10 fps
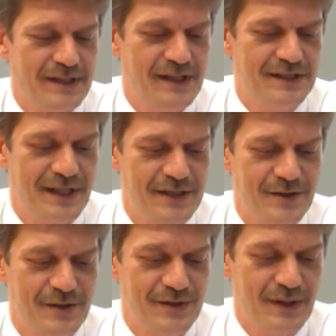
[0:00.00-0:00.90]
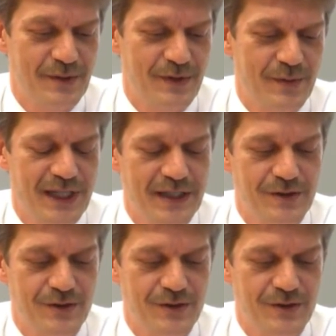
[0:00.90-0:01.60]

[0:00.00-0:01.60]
this task of, of the week